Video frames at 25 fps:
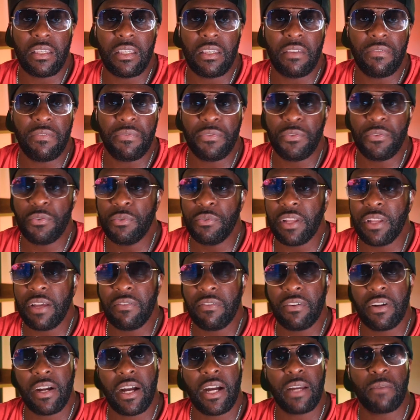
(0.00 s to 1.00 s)
if you
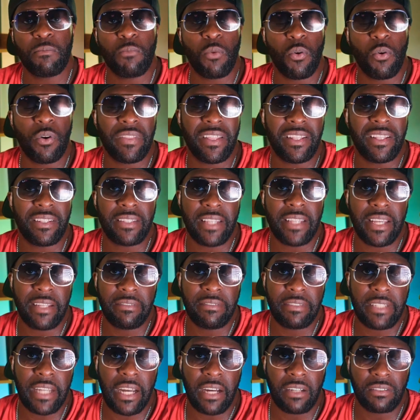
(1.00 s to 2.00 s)
never had more than
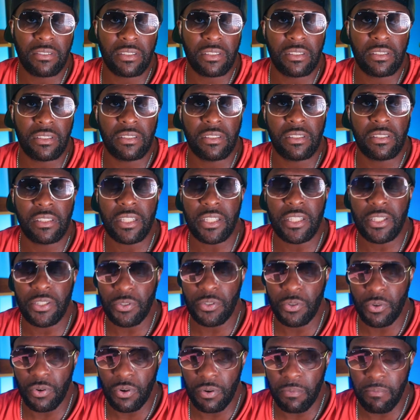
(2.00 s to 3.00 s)
ten thousand in
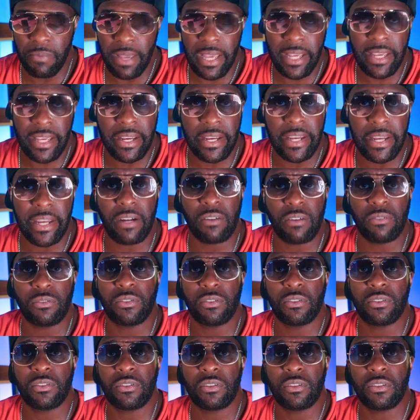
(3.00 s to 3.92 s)
your bank account